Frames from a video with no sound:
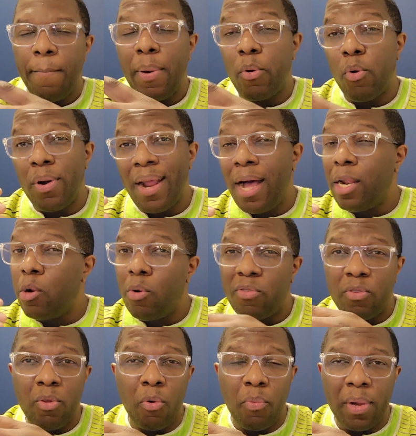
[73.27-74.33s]
But Ronaldo
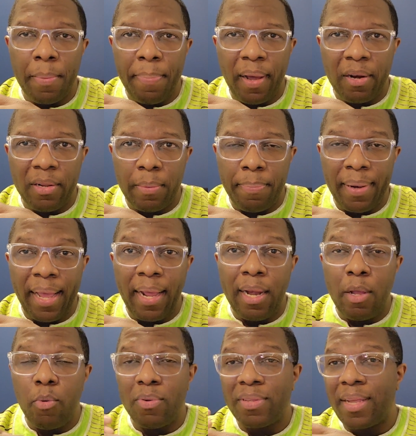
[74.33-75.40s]
was not really part of the plan.
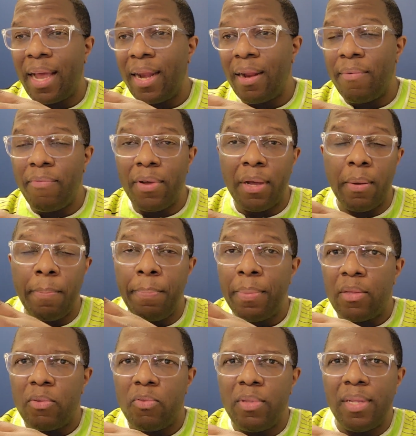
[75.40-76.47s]
It was kind of a,
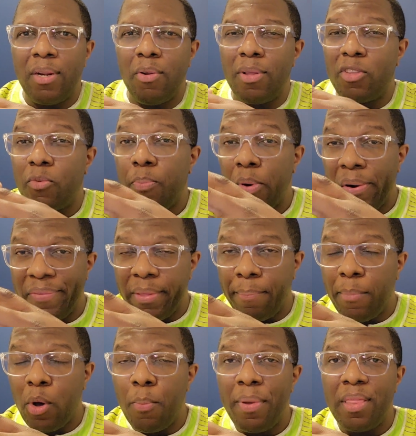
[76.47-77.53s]
a you know, the spur of the
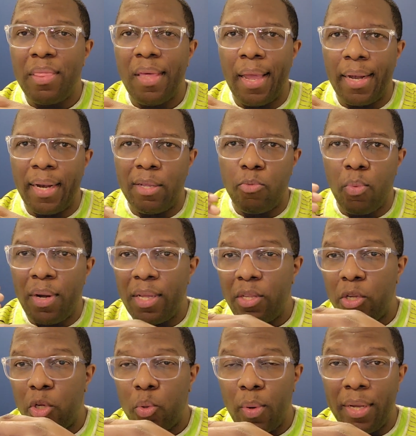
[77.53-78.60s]
moment thing that when the
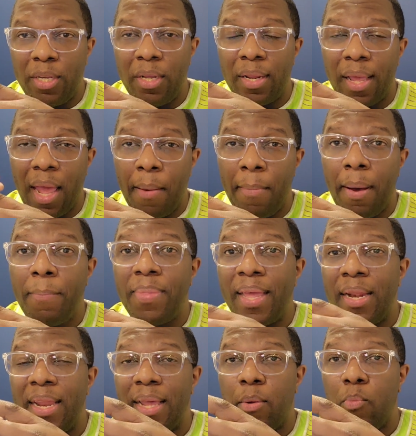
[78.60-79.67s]
situation came up
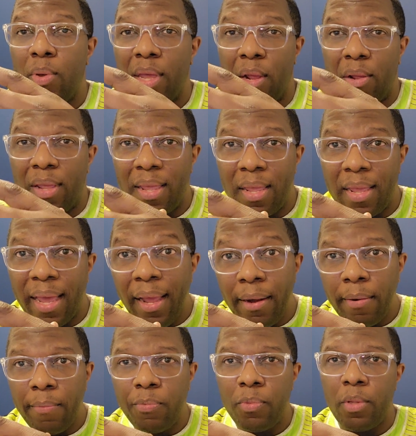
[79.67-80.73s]
that they, we could get
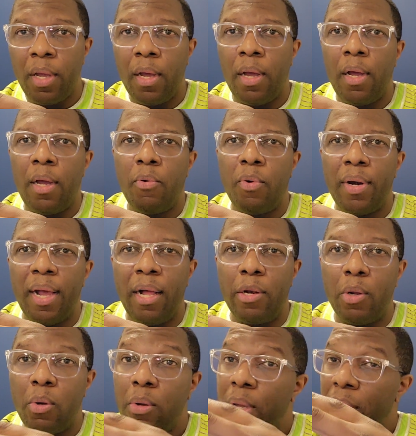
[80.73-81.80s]
uh,
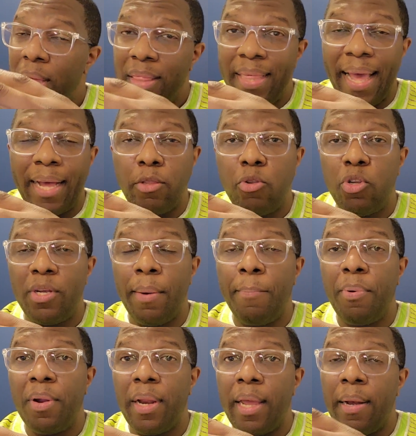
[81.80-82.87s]
Ronaldo, they had to
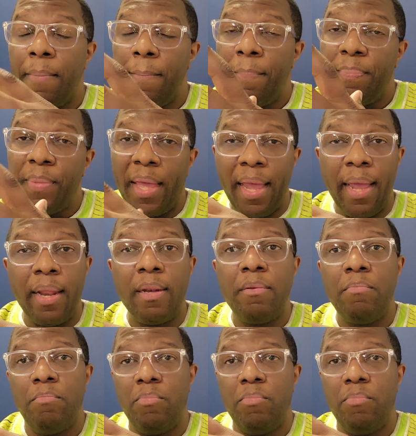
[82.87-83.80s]
jump on it and